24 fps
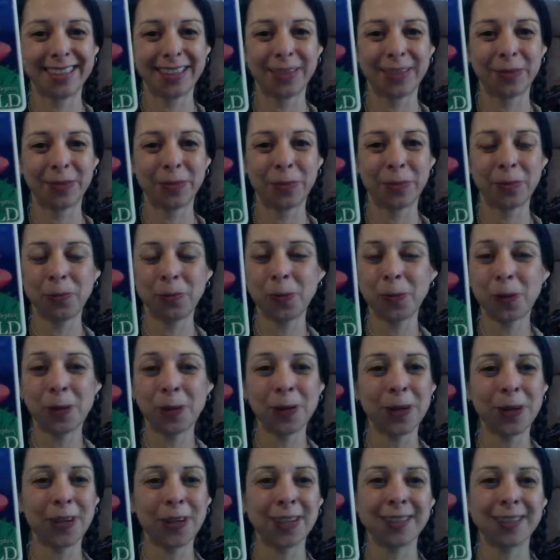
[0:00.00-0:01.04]

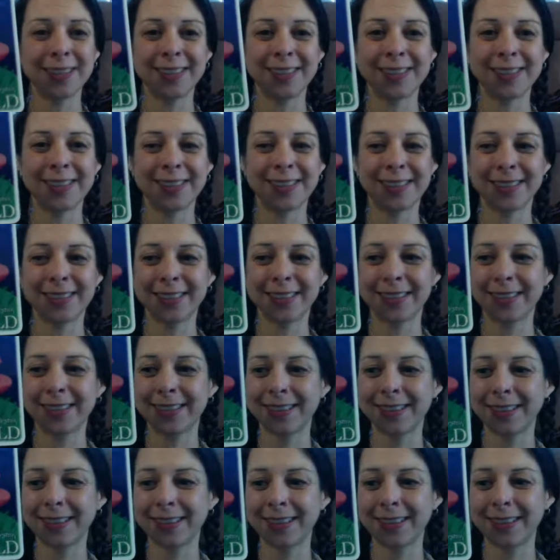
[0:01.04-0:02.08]
rewards.
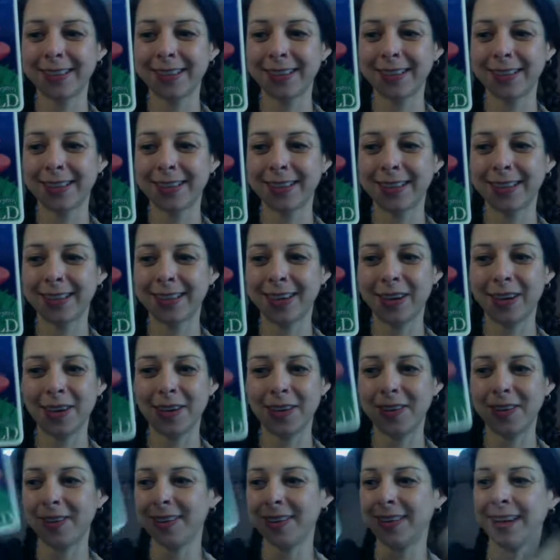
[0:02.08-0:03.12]

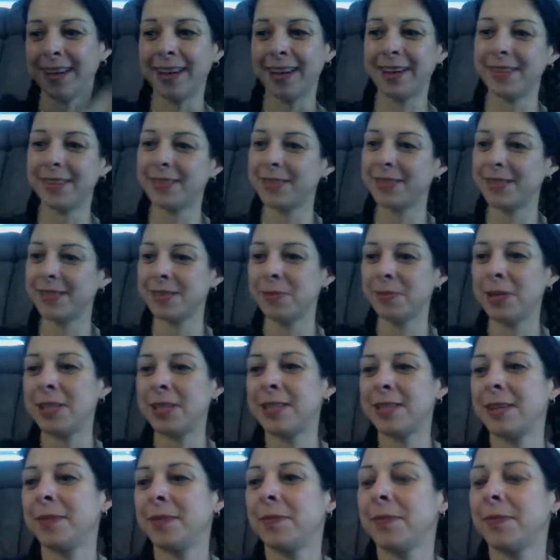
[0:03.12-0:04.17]
Oh, yeah, it's
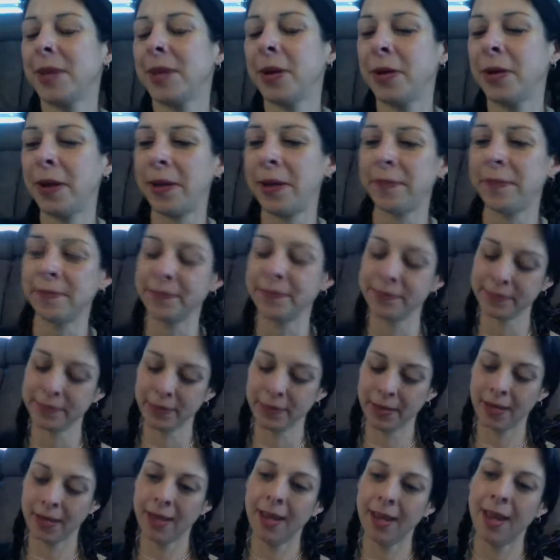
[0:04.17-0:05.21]
amazing. Okay.
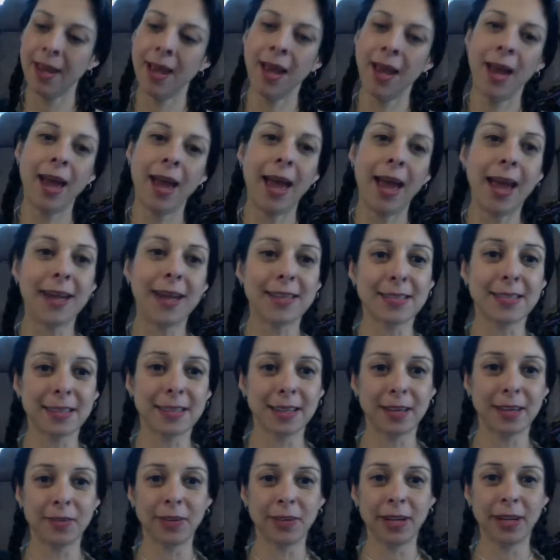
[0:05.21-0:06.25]

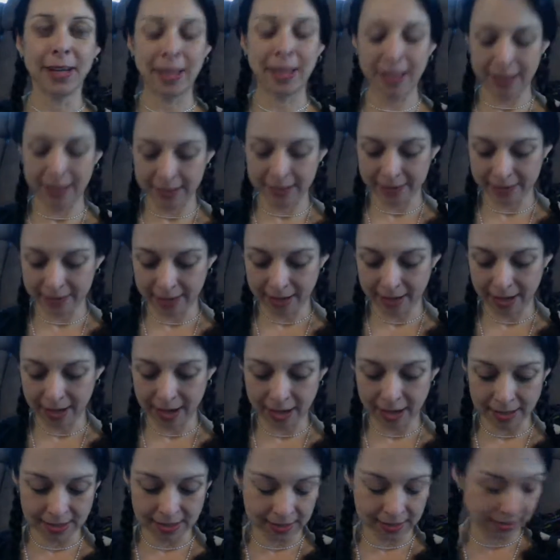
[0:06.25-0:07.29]
Excellent reading.
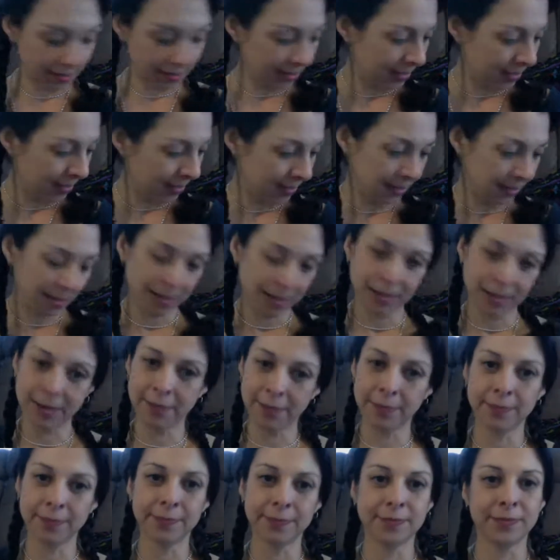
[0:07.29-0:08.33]
Excellent.
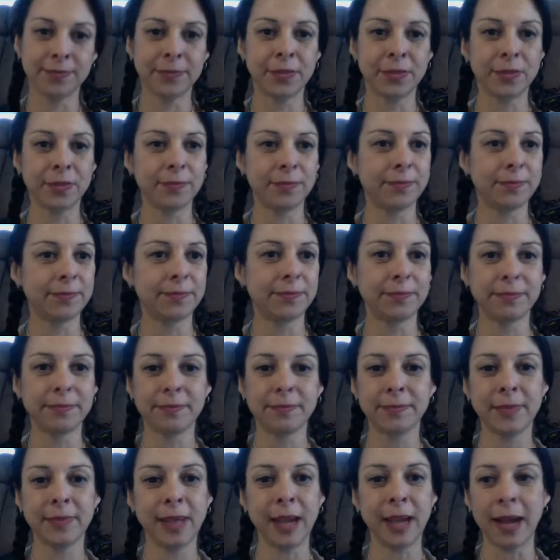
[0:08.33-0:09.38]

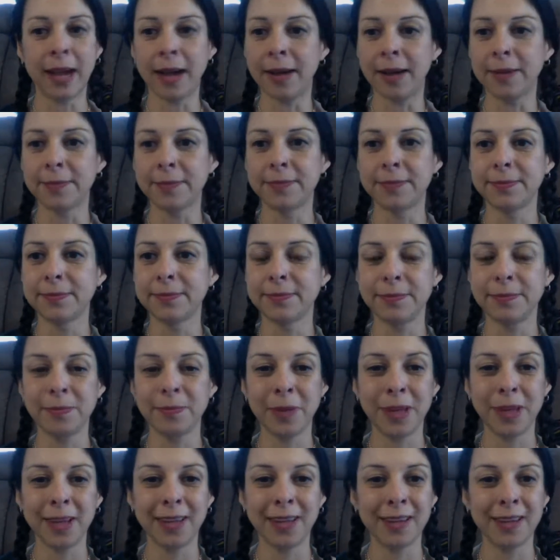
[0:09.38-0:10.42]
Yeah,
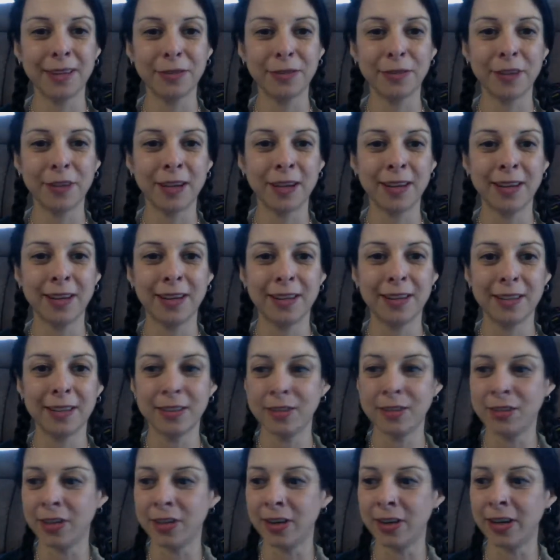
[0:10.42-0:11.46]
big fun
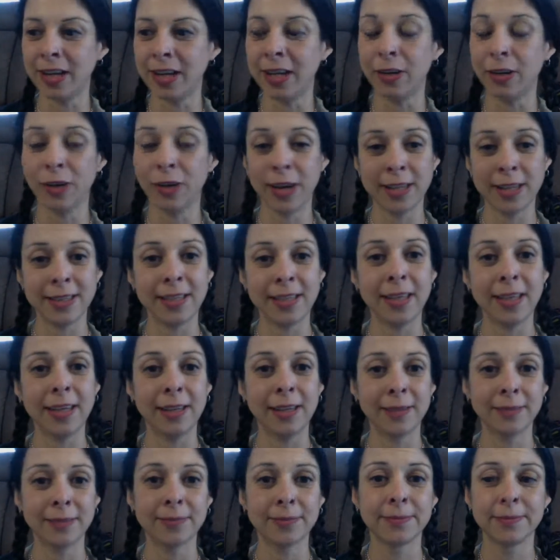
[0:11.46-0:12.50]
journey.
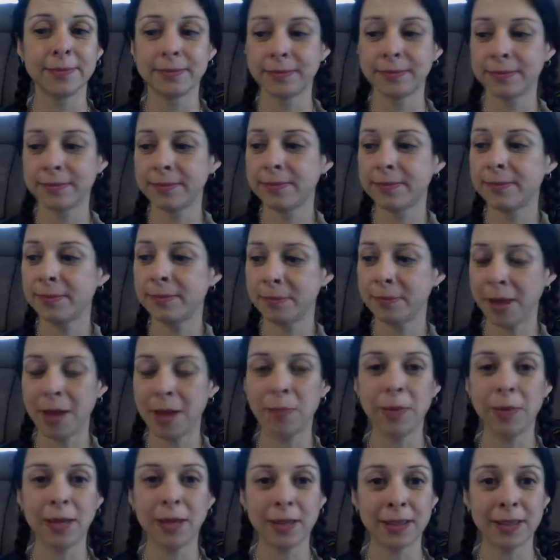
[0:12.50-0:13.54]
Crazy, might
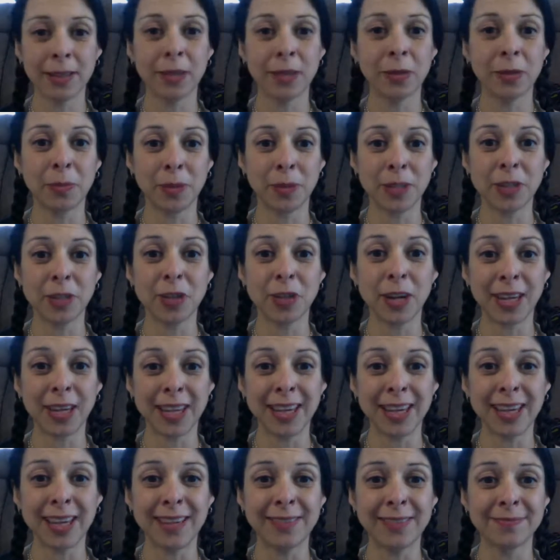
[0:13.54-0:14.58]
be a little bit
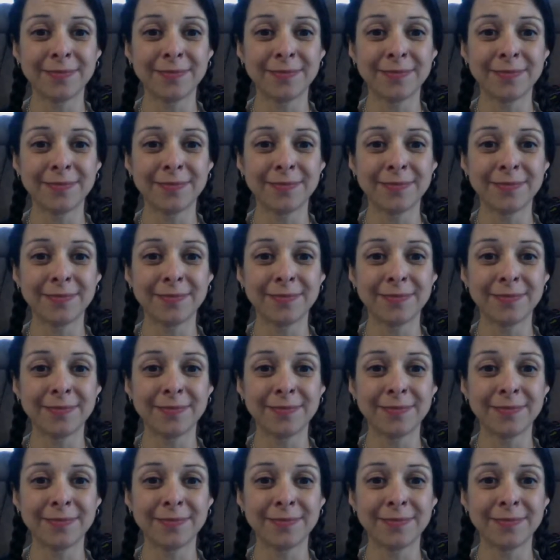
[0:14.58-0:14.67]
tricky,